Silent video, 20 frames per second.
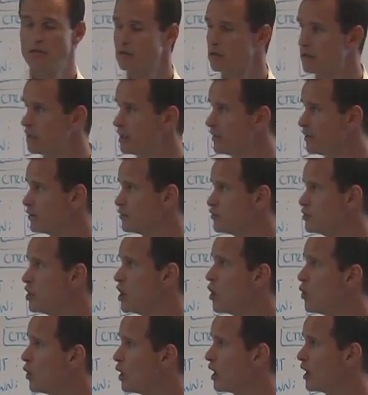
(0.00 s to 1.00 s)
Right? There's
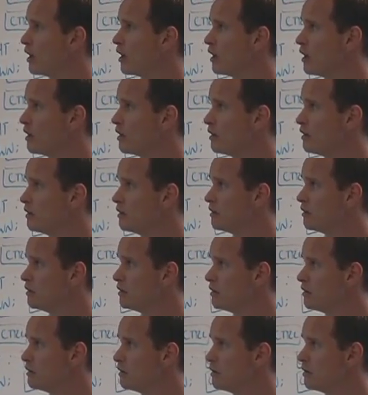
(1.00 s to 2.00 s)
nowhere
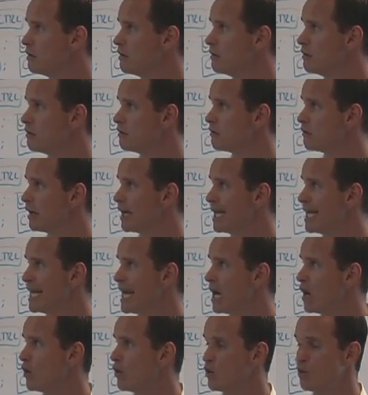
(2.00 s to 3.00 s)
right
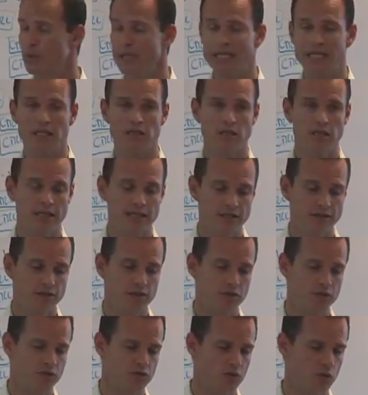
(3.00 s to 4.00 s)
now that we can link
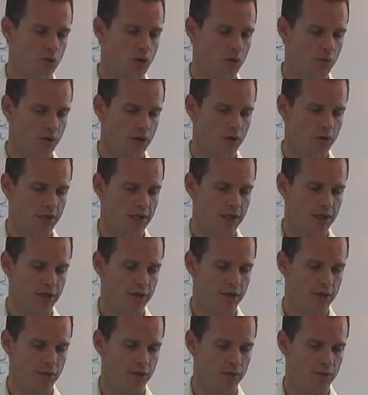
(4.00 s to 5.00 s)
to. So what we're going to
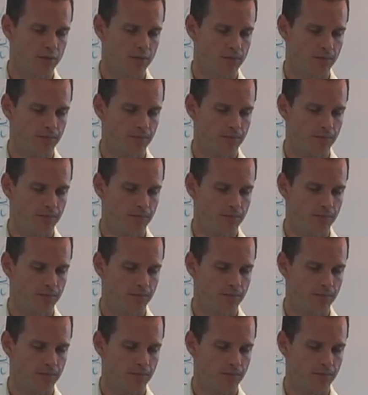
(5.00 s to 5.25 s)
do,